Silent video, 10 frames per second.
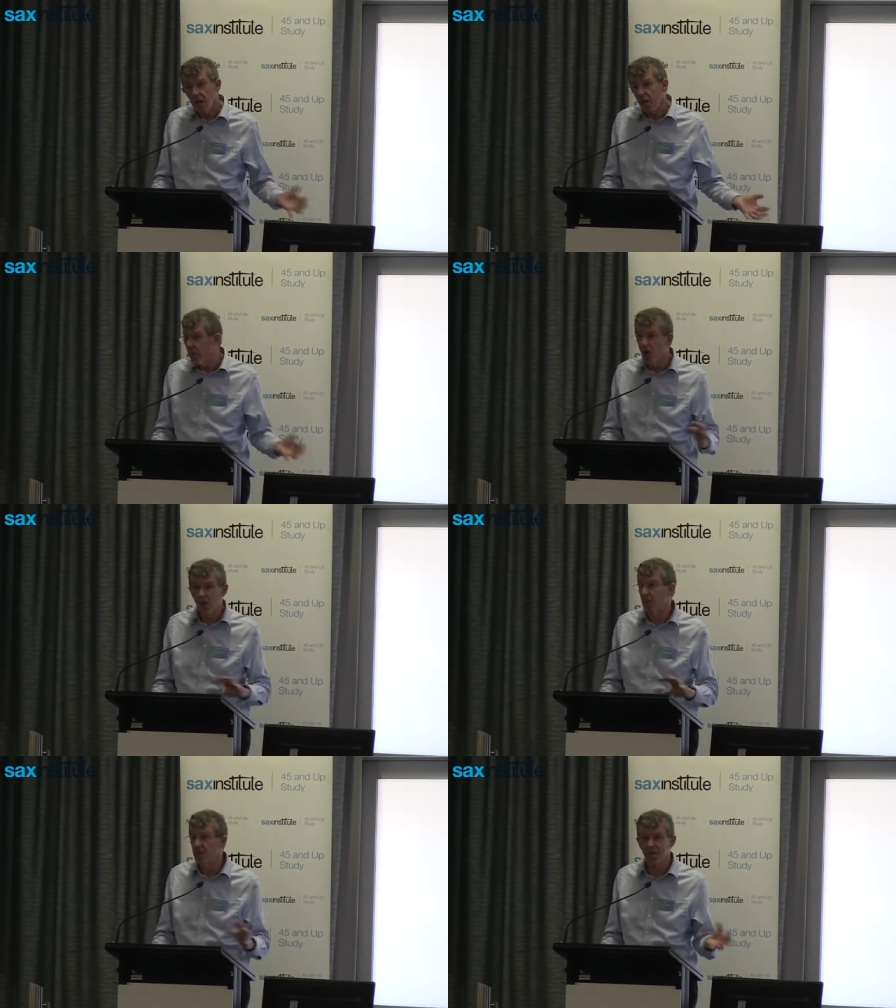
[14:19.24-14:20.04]
and they're
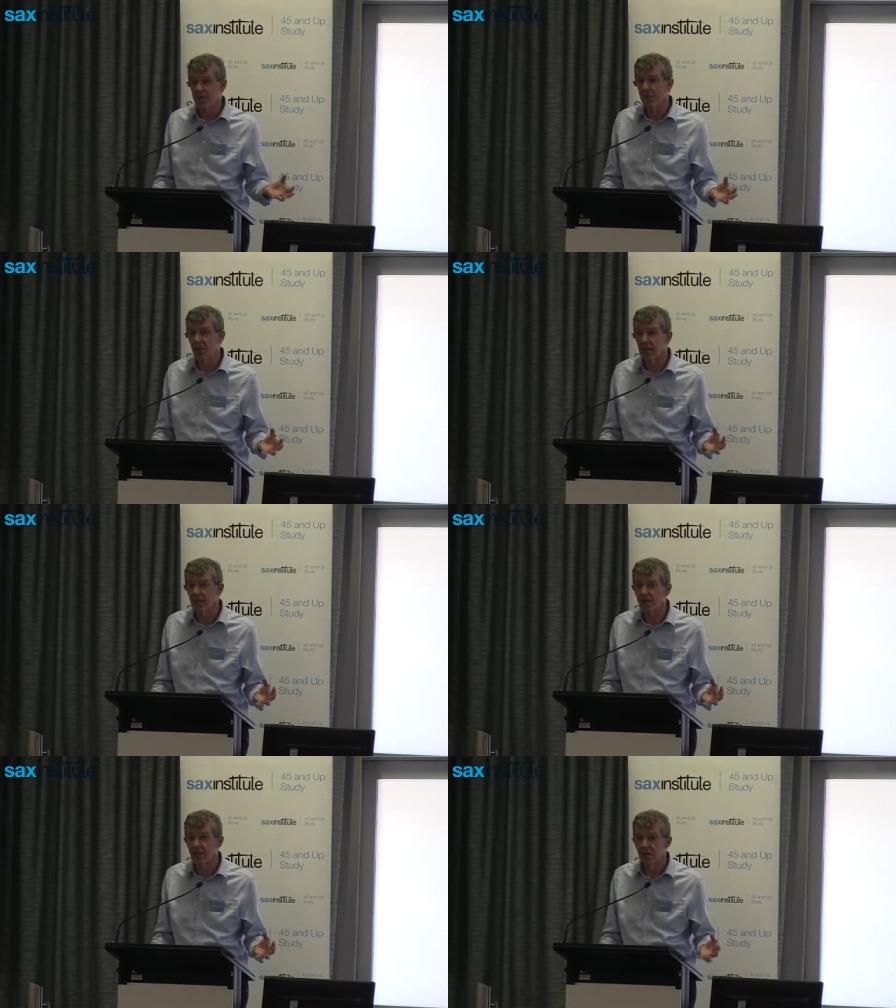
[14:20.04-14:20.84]
not in the same
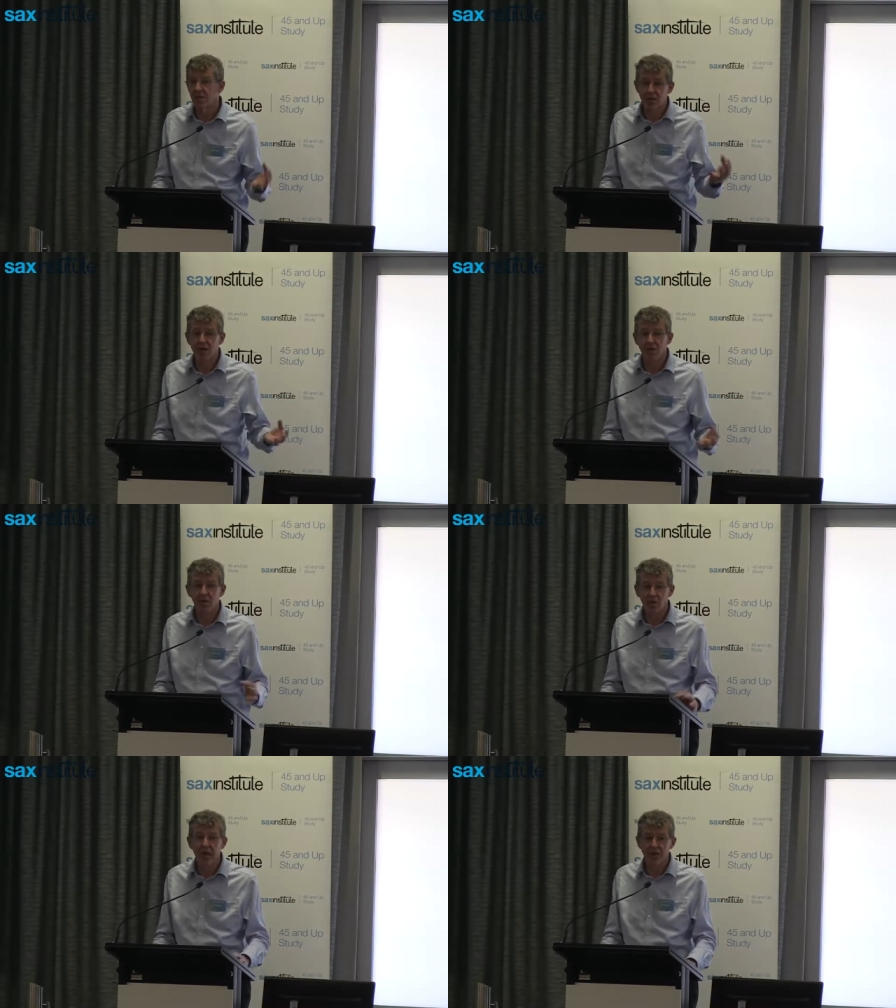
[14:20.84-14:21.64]
place.
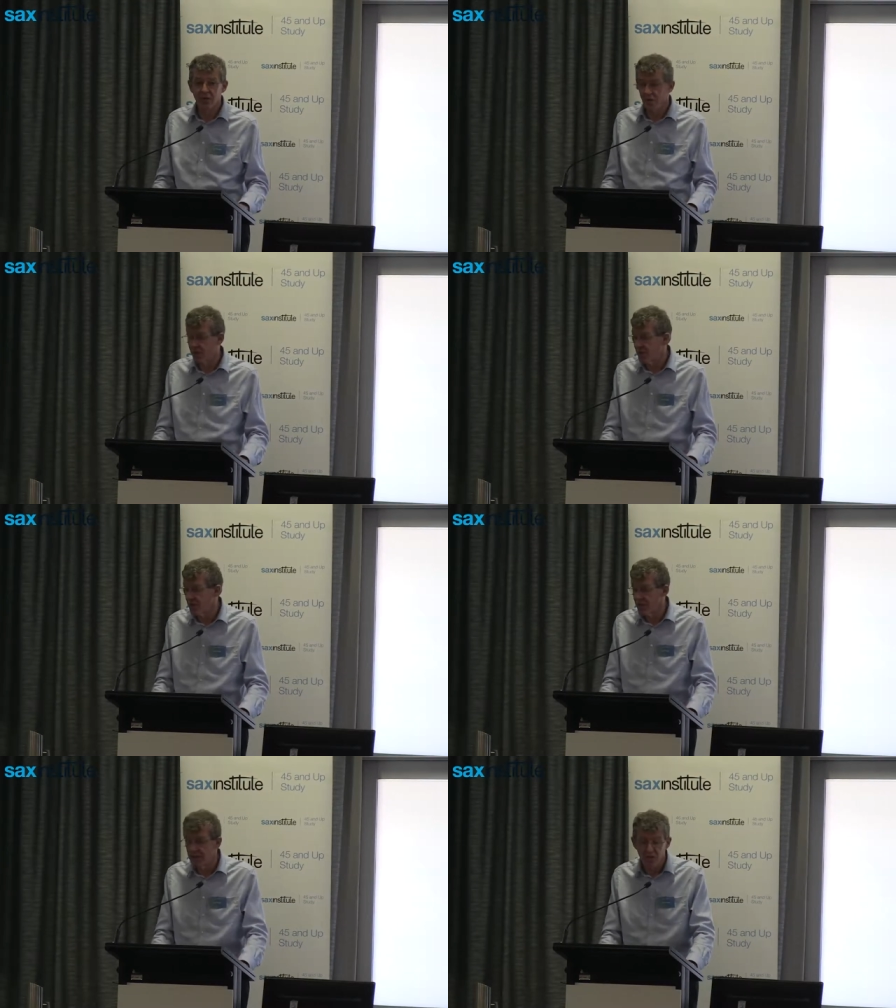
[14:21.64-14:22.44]
Cervical cancer is a
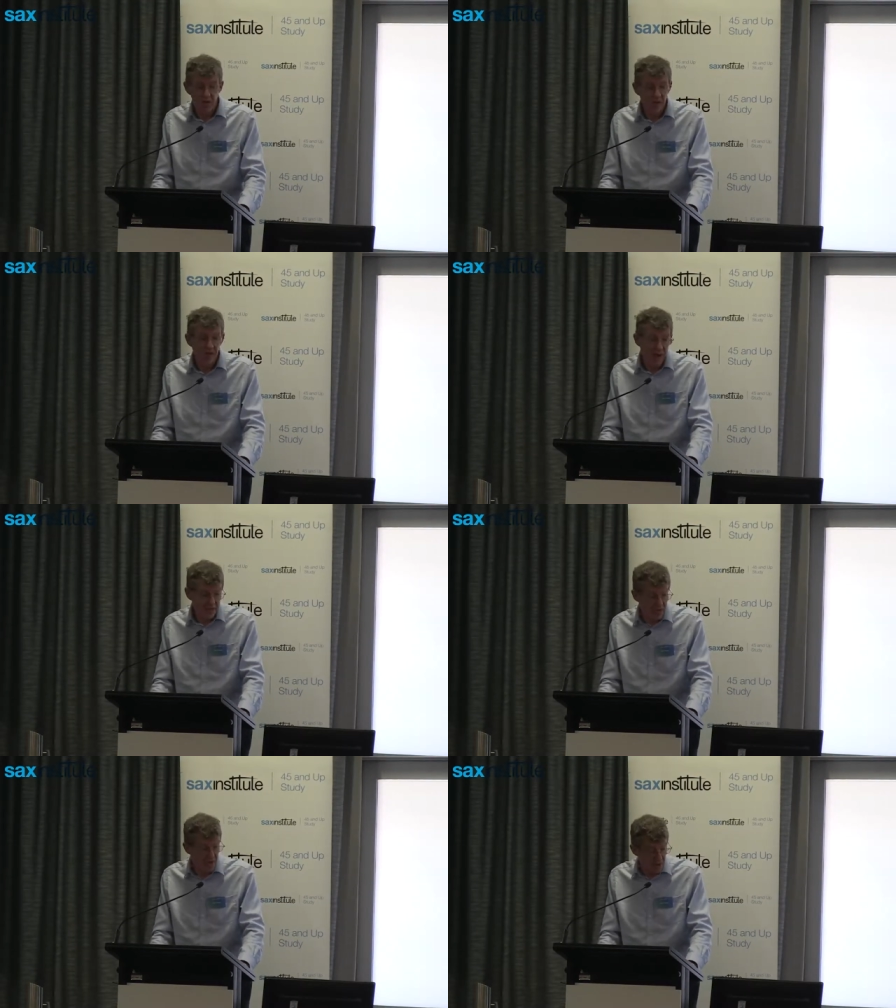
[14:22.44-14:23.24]
disease where the
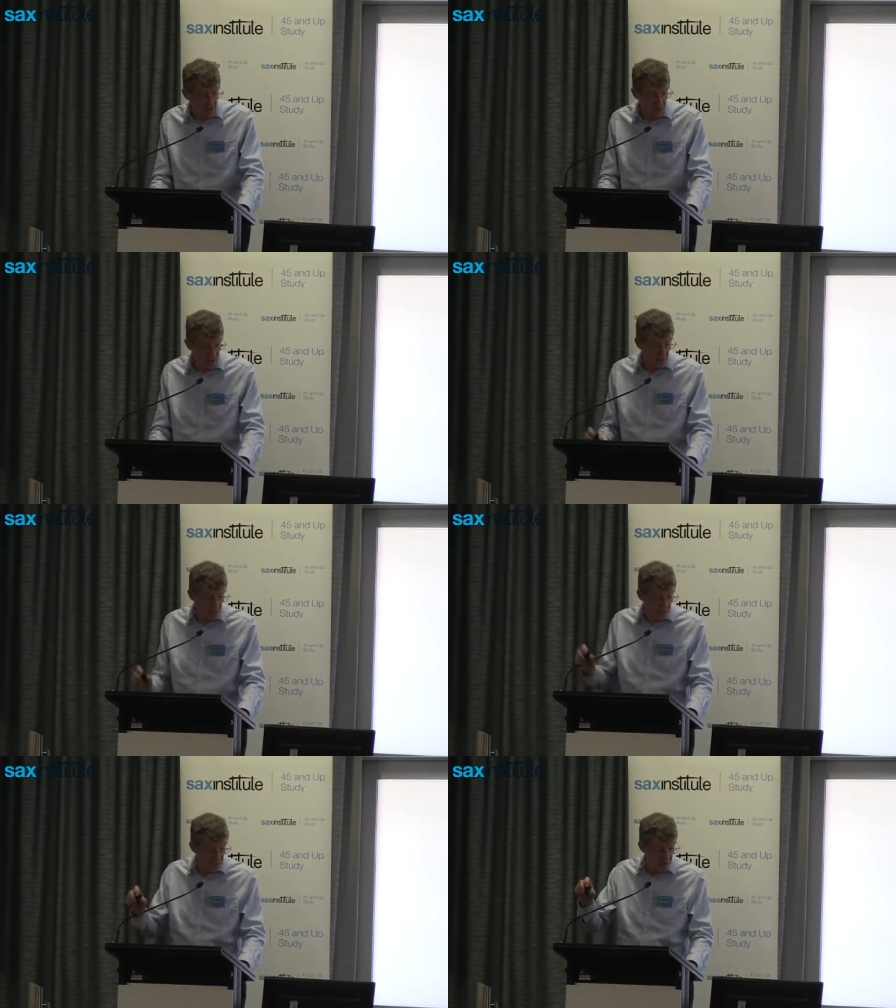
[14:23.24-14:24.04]
vaccine is not
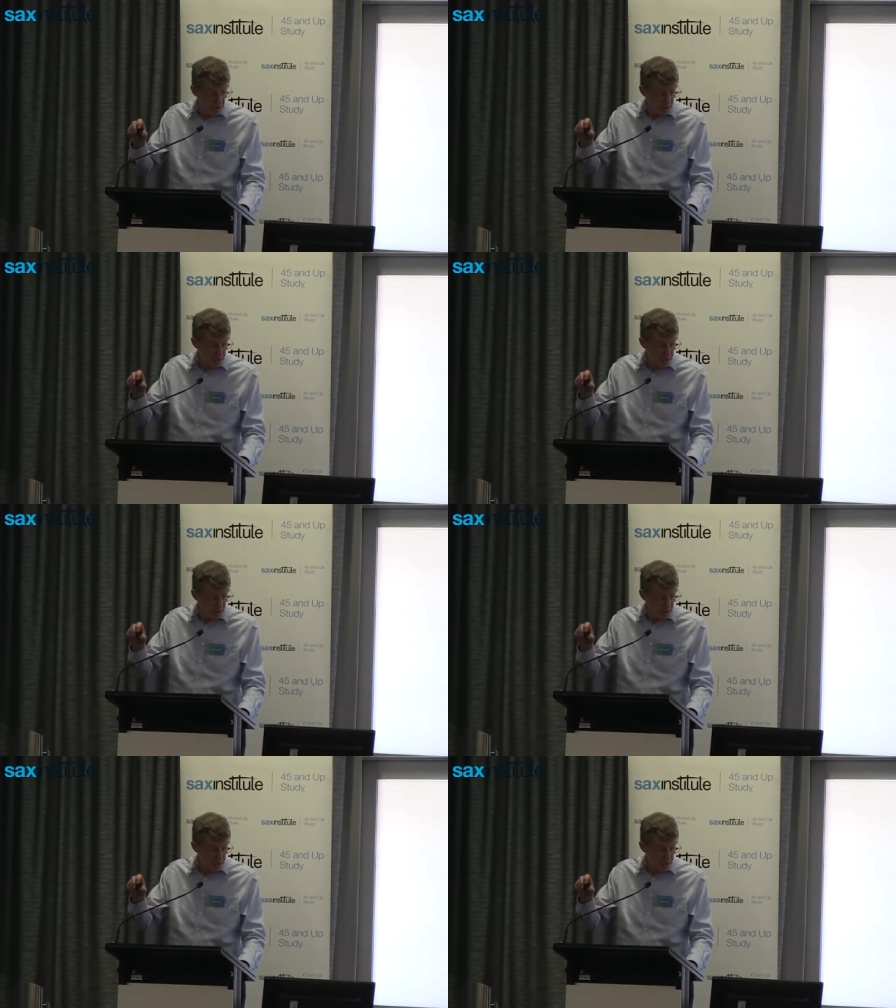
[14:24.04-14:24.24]
used.